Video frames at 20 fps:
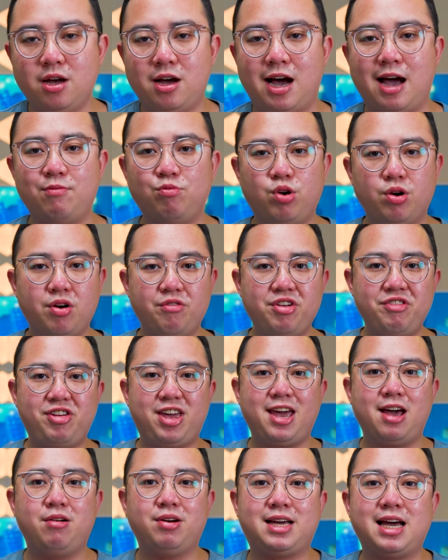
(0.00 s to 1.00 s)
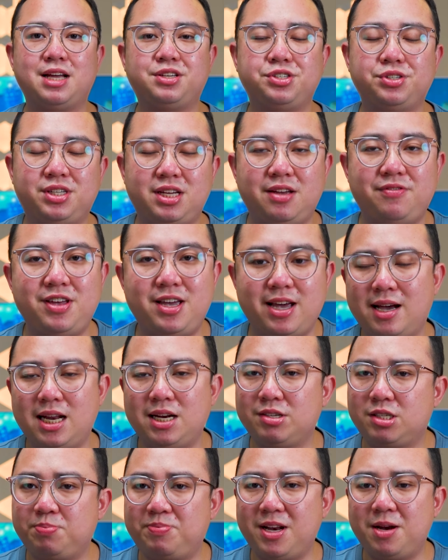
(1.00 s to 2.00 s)
I'm Warren with KLGadgetTV, and
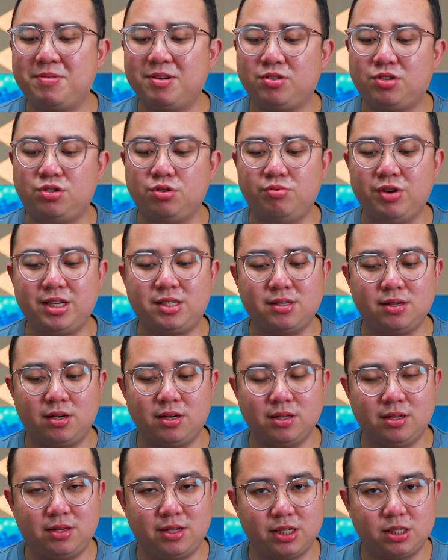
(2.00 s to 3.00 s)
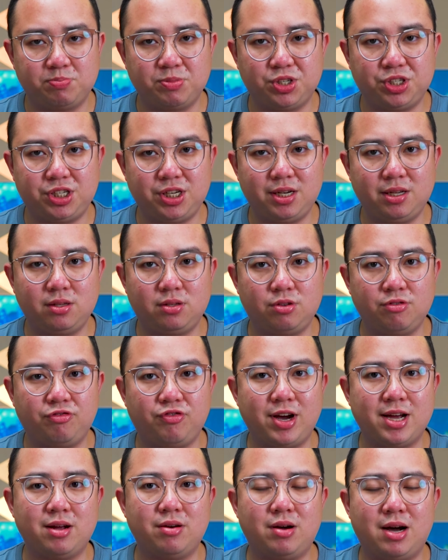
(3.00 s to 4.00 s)
I've spent about 2 weeks on this machine to
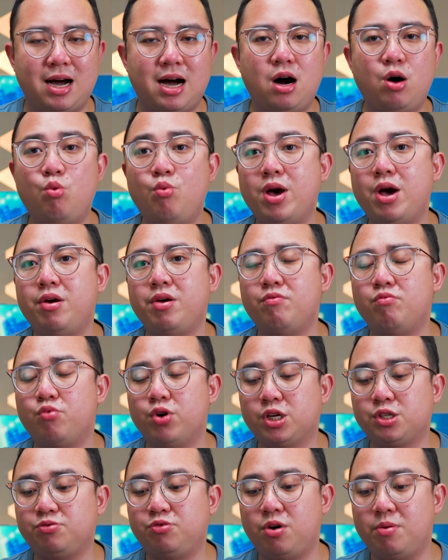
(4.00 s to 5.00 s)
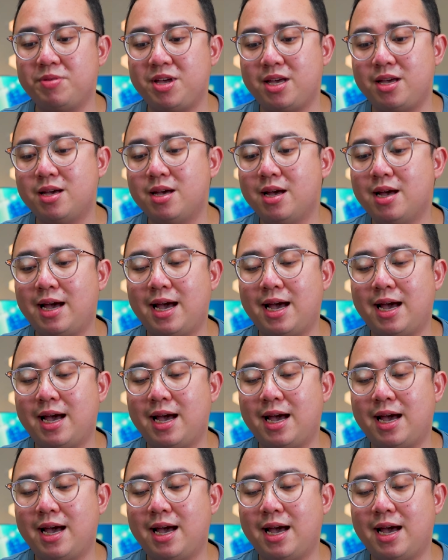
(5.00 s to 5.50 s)
find out how well it works for me